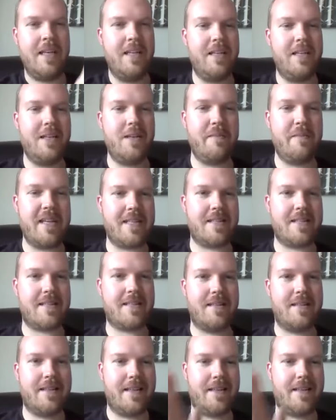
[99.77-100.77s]
little bit
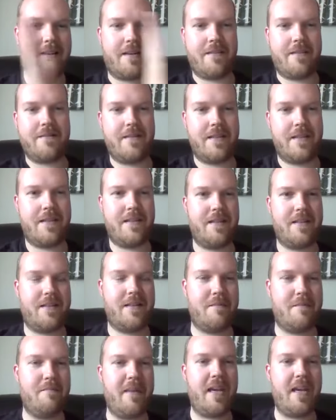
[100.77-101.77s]
slid off the
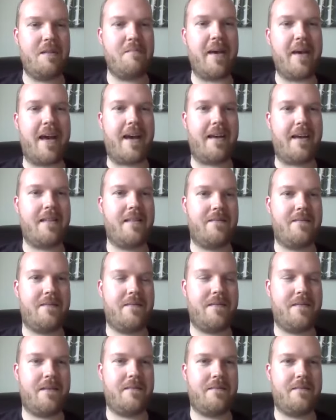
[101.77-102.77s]
main path
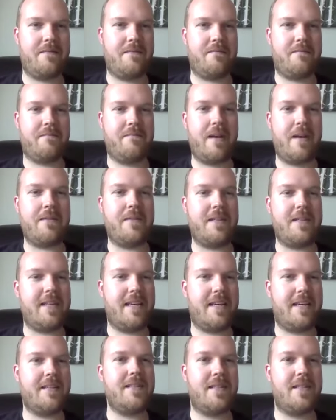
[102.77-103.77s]
of
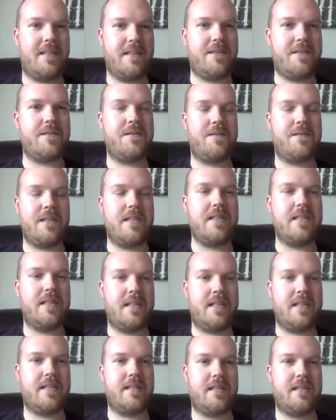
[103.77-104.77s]
everything else in industry.
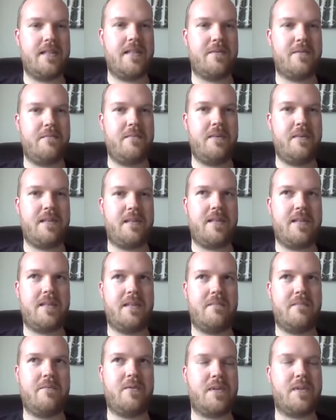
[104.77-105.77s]
That would be the
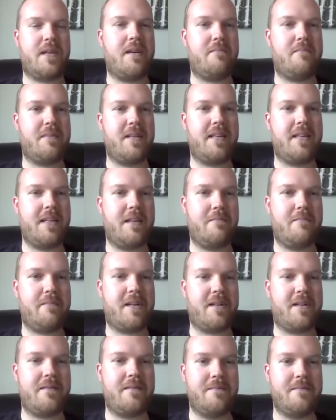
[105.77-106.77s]
most complicated
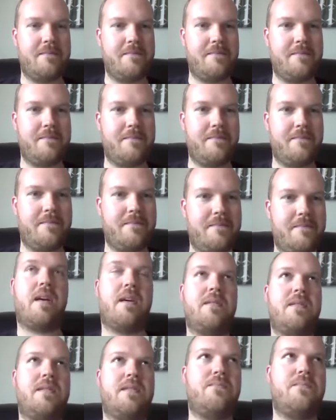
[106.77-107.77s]
part.
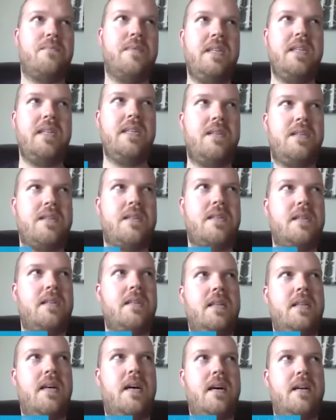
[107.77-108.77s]
It's really just a
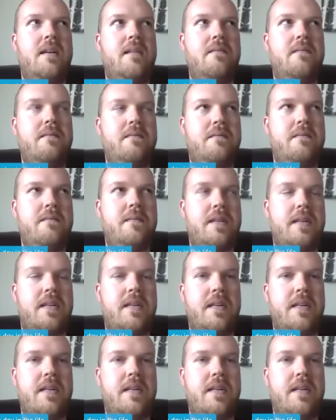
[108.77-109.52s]
lot of,